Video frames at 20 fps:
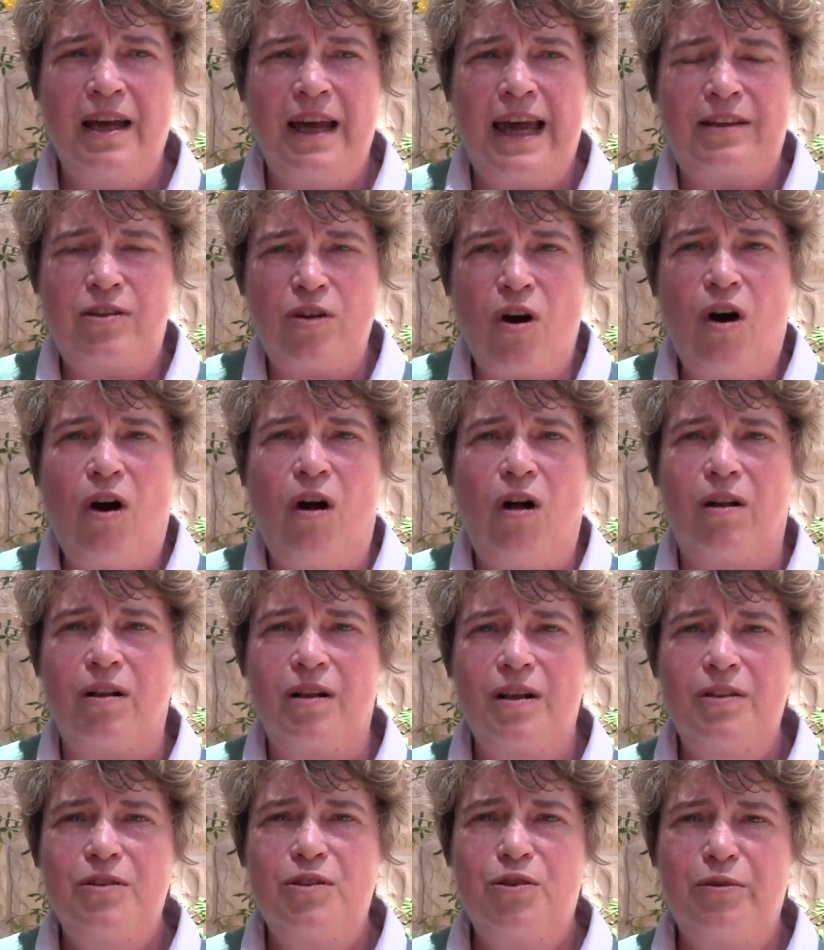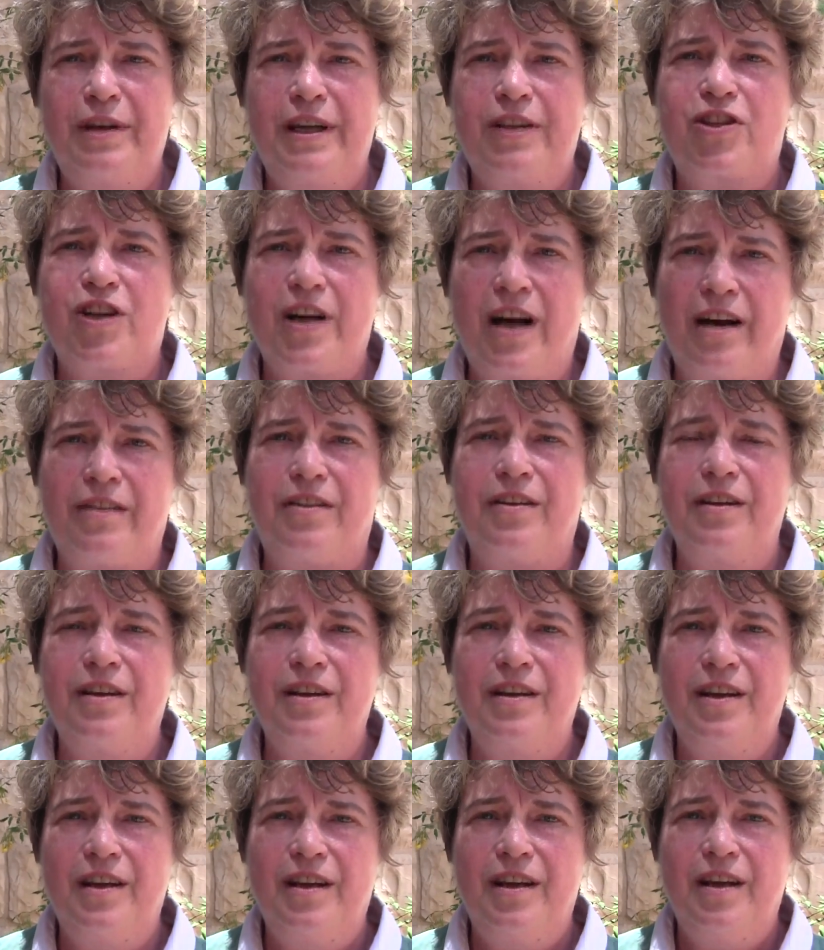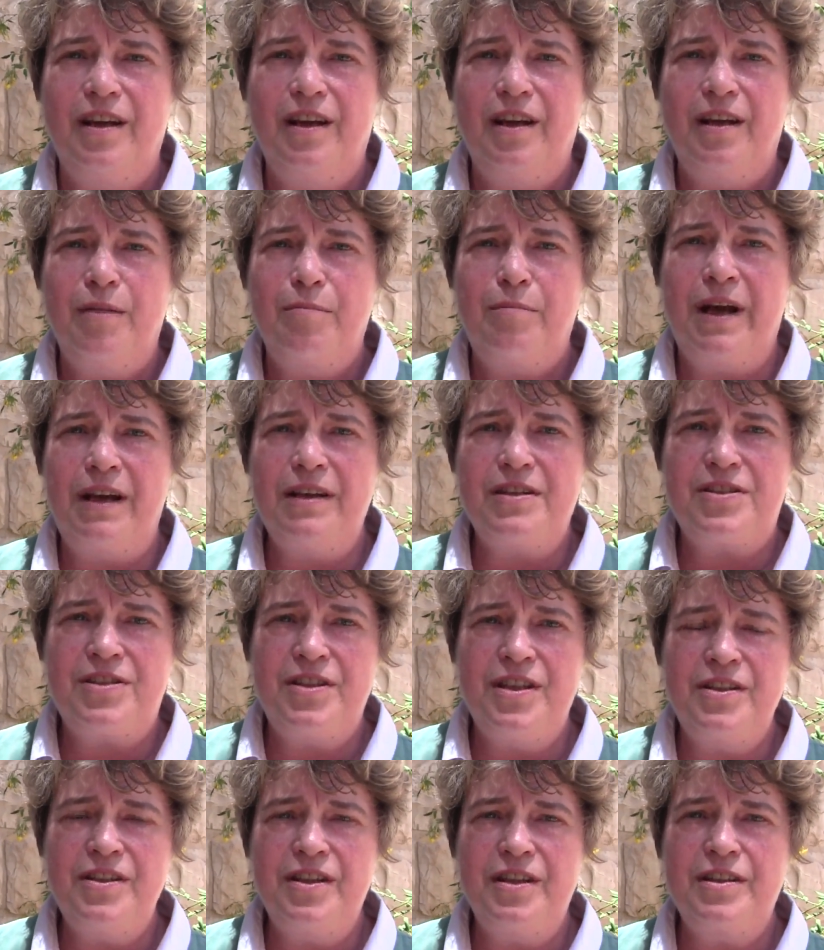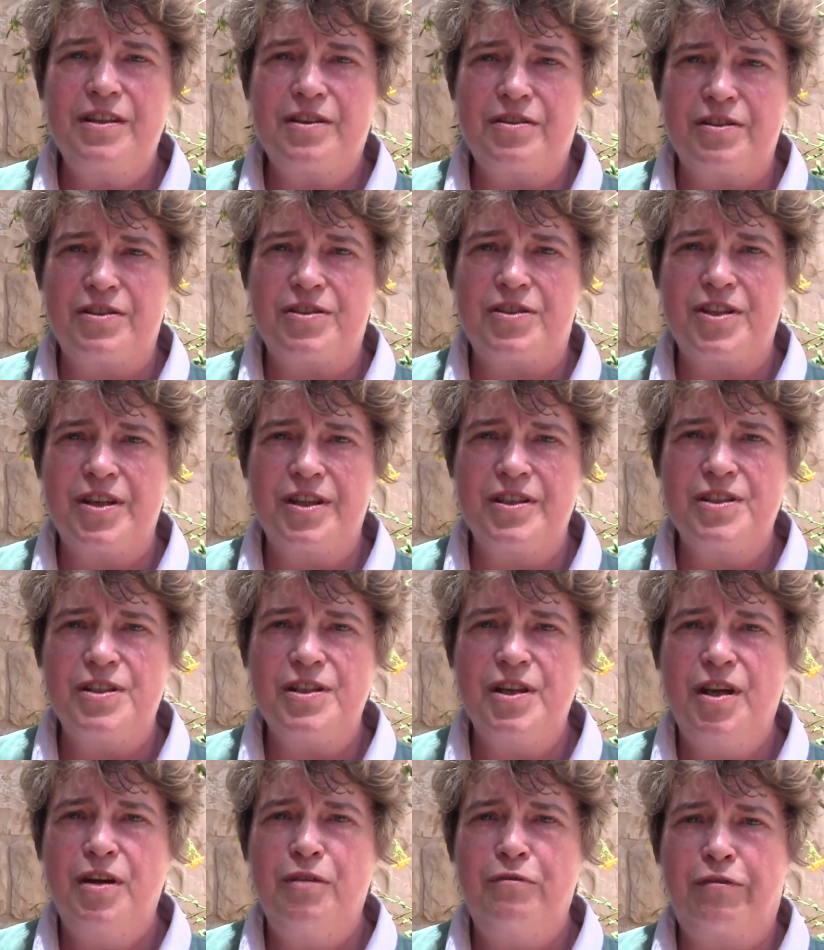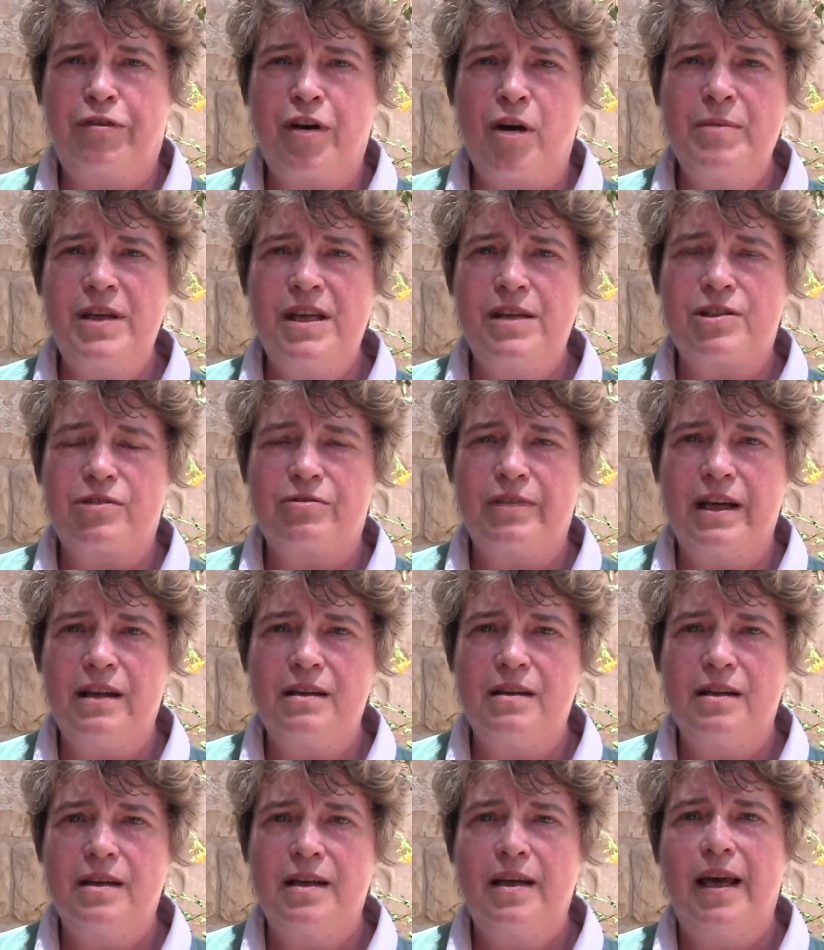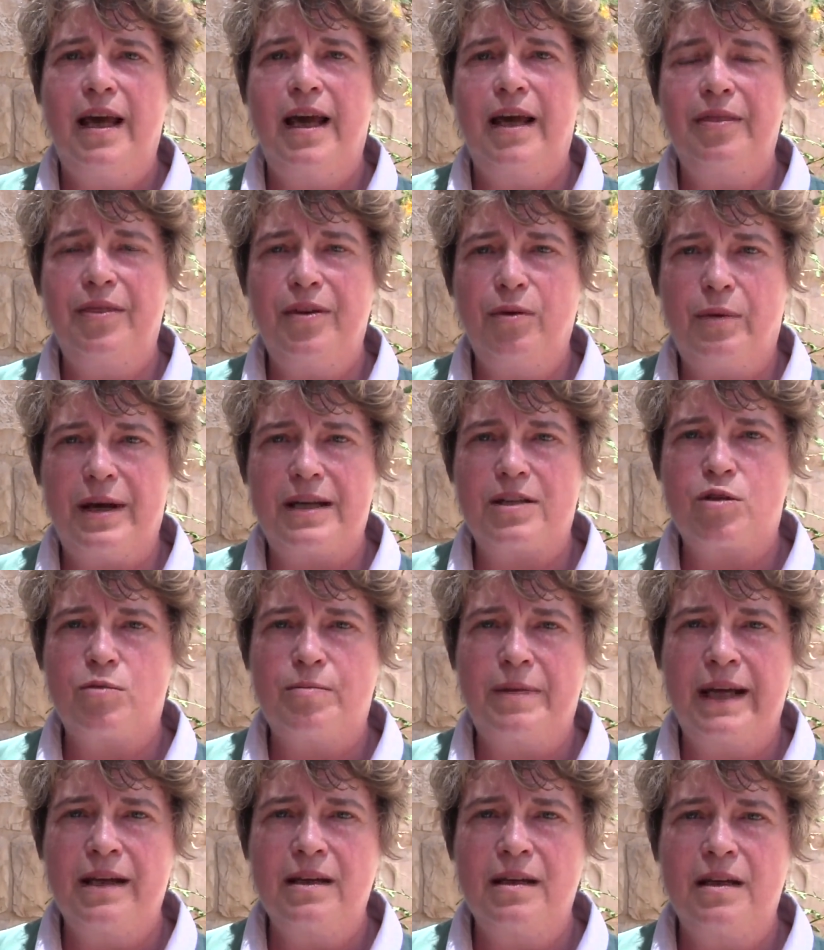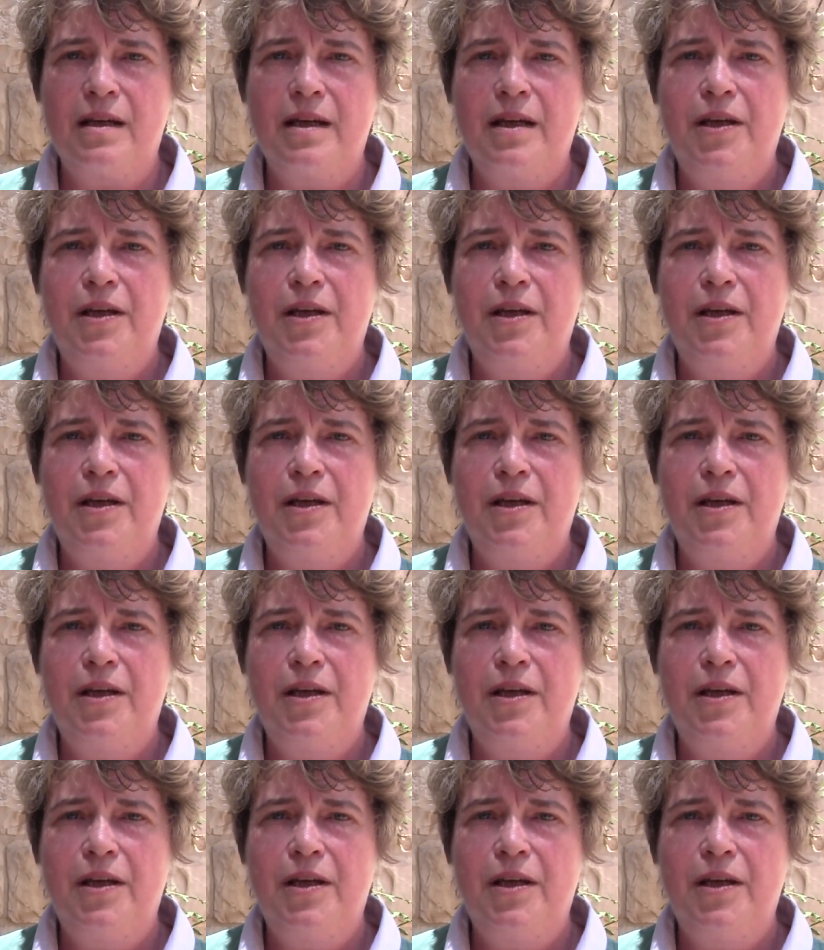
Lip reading: at all to each other. Palestinian Christians from Israel and the West Bank,